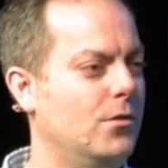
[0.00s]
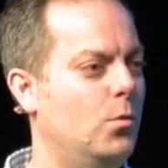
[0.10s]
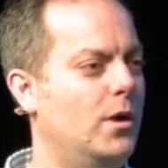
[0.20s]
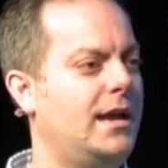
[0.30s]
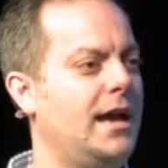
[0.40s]

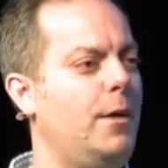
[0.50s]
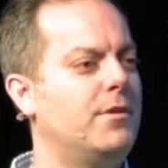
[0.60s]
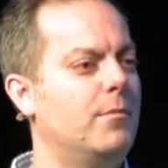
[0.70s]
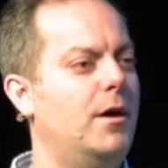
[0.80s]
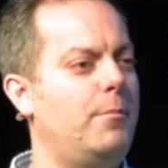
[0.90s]
What
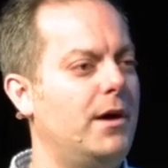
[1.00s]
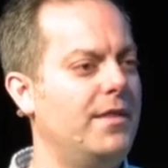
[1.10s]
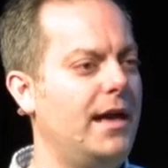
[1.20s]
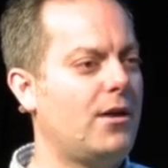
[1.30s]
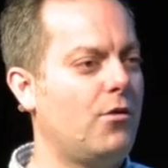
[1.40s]
kept him up
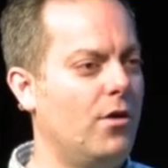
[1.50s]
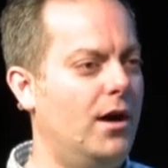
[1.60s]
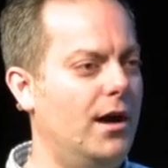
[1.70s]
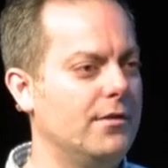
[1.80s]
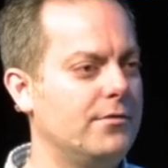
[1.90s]
on that
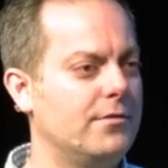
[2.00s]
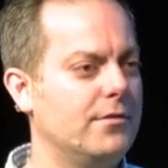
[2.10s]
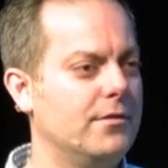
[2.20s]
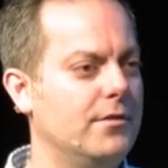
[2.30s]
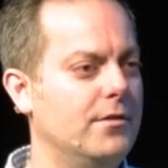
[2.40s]

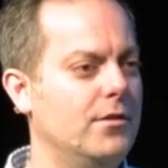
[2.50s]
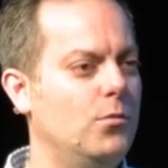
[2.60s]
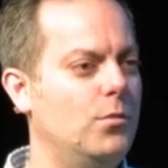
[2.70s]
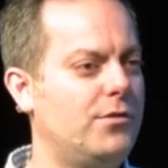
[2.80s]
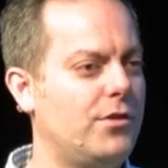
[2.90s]
cross
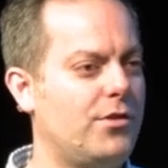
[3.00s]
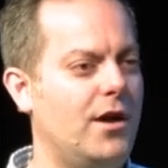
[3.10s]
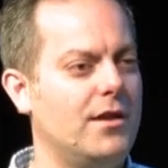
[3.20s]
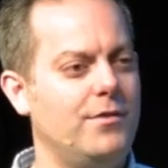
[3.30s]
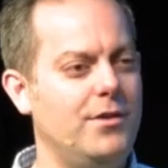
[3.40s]
was the
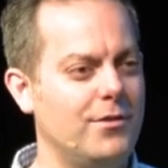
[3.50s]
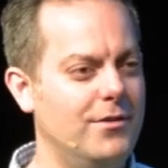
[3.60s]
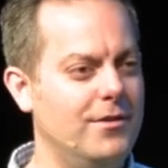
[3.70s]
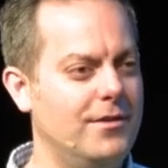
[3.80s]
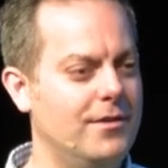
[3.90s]
thought of you.